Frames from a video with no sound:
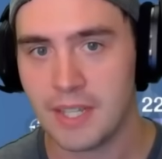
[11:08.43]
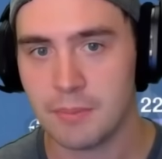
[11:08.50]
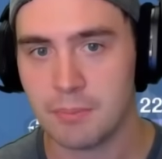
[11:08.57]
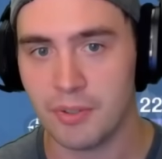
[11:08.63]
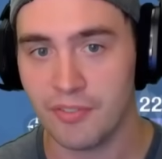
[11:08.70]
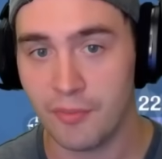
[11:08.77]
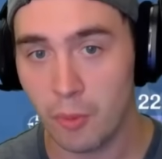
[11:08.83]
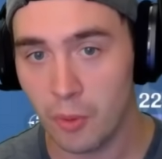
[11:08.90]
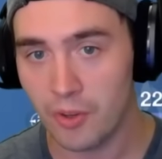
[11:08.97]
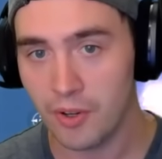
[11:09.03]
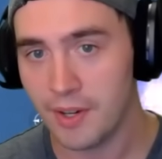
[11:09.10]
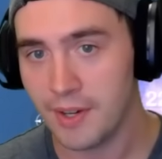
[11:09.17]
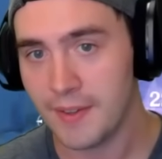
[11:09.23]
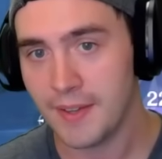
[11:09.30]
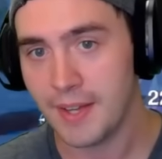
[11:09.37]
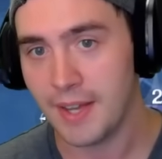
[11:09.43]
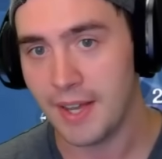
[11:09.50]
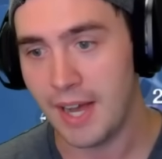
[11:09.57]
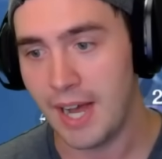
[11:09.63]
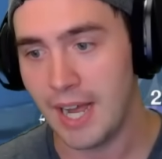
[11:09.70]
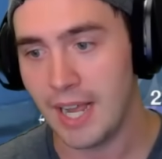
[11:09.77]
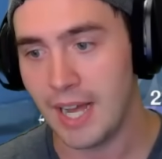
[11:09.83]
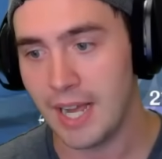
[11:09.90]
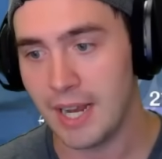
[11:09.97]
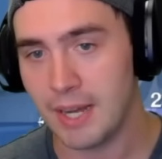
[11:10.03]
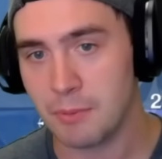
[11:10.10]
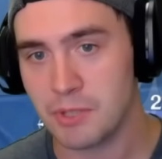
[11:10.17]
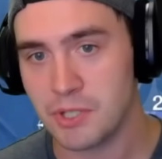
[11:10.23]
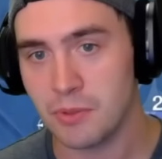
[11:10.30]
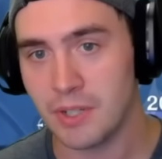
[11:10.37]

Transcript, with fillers: before I, I, I was